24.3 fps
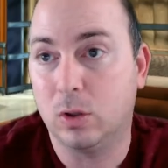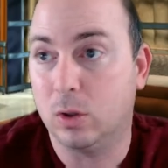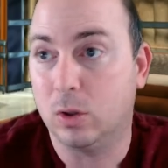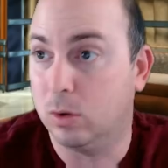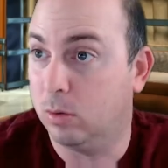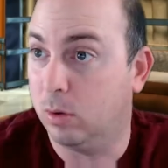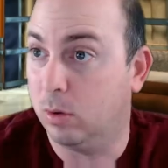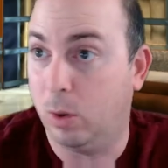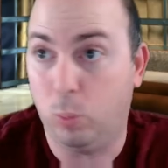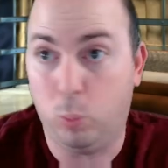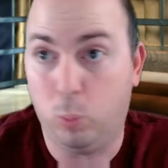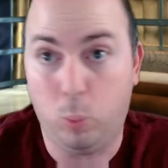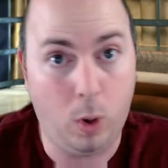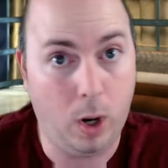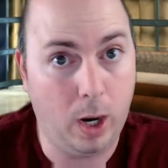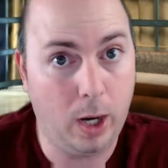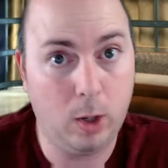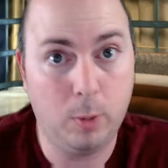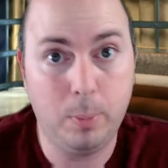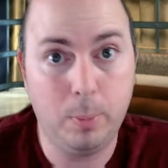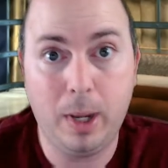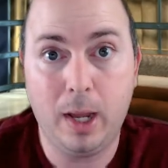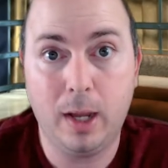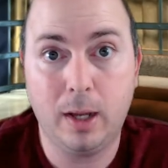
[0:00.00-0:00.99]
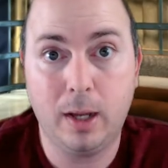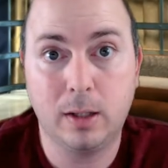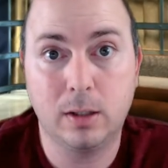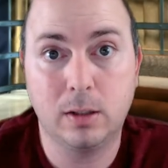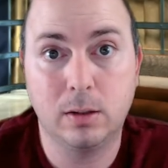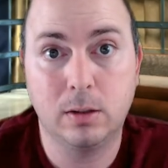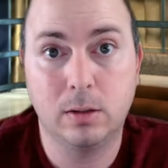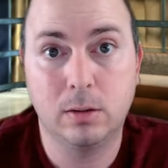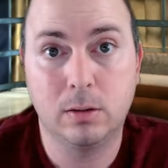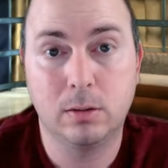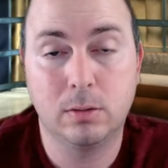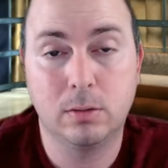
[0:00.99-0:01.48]
a while back,
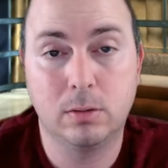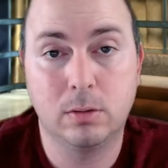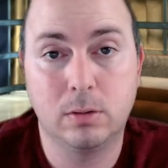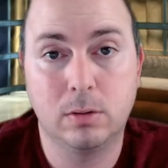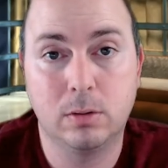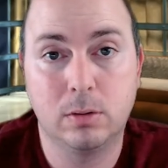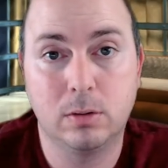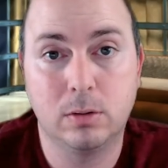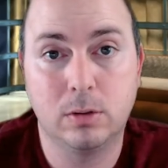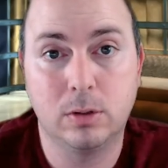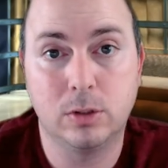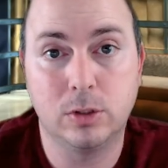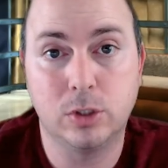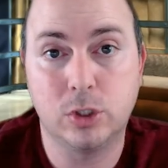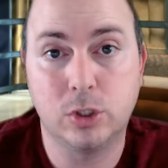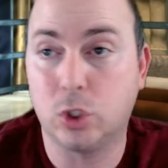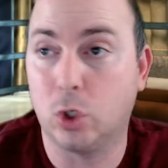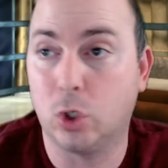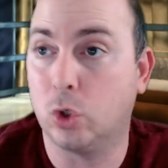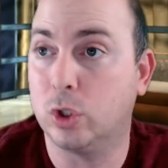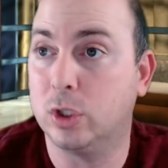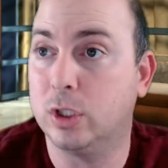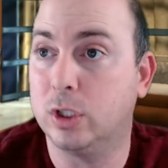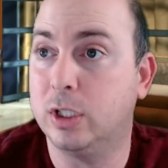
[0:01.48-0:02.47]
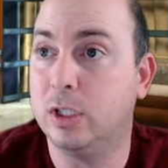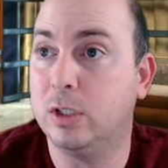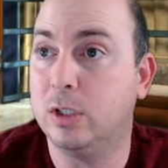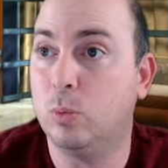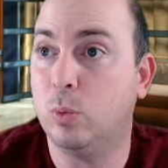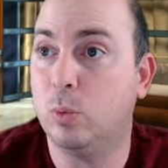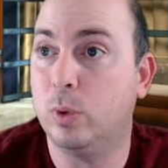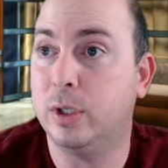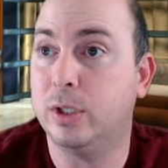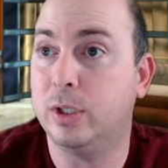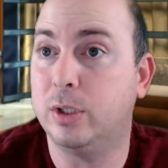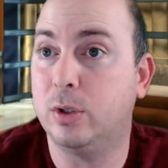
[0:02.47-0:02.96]
certainly
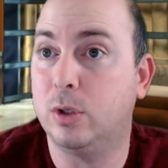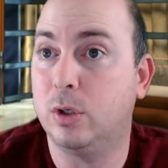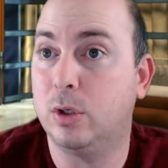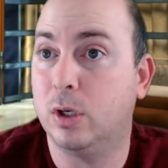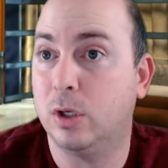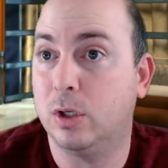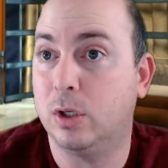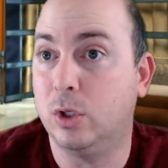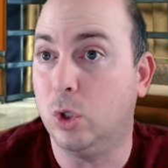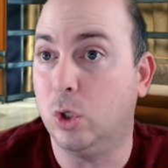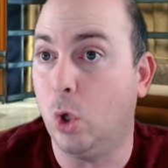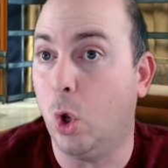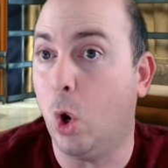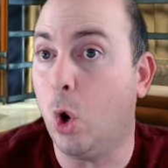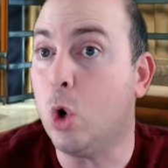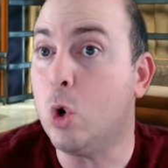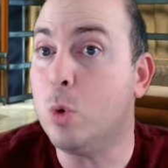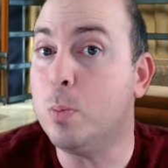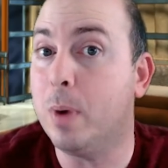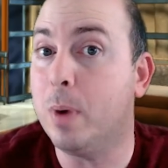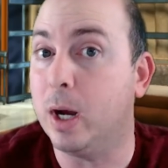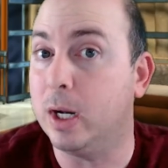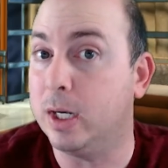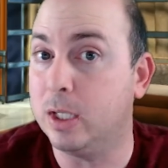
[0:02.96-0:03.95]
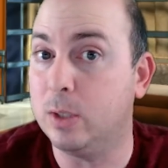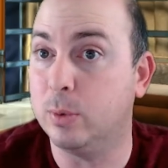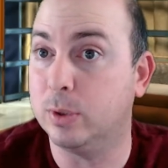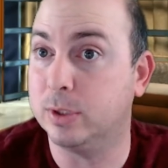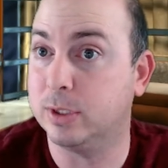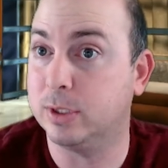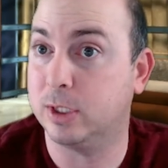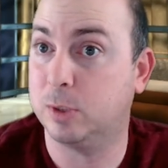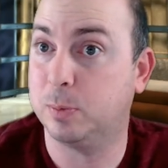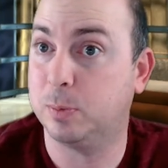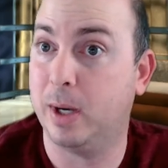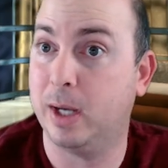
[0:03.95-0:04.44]
when nobody was
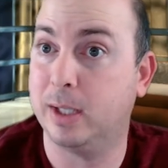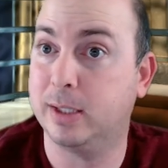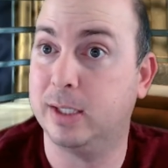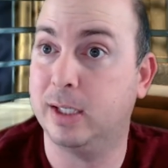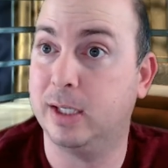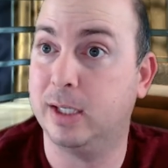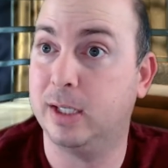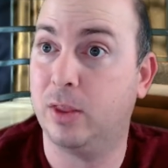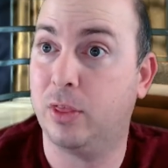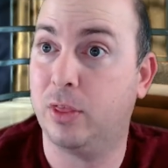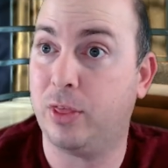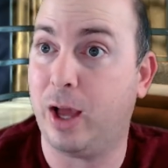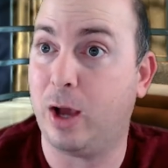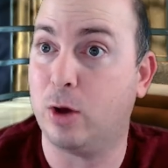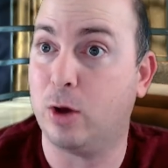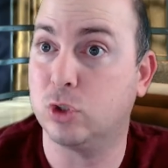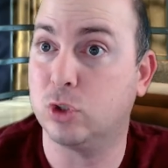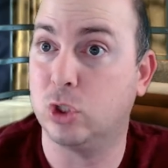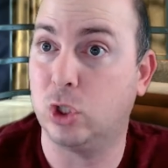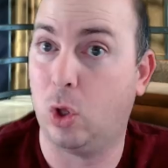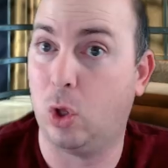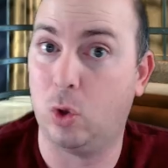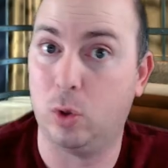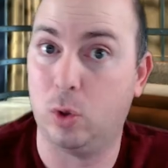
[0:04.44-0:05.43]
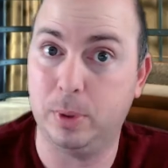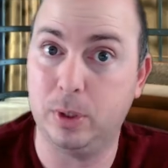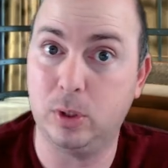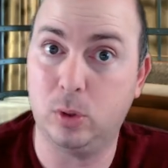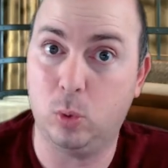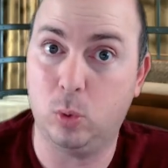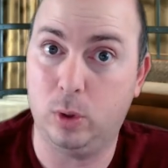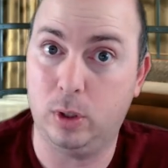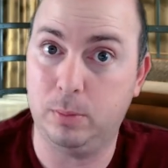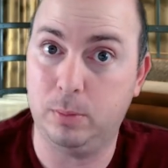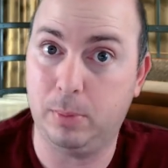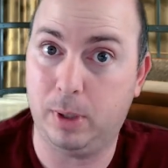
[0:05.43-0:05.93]
expecting $1,000
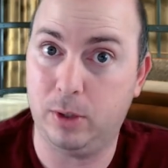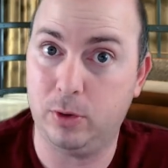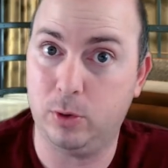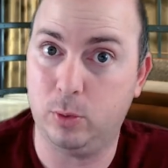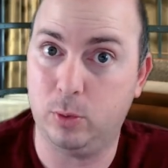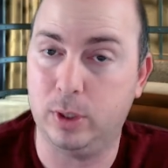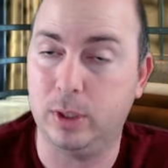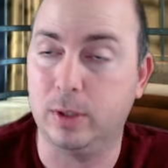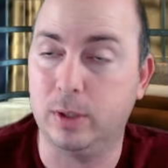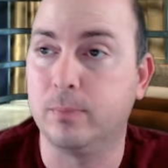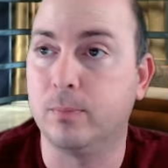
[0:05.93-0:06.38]
Bitcoin, by the way,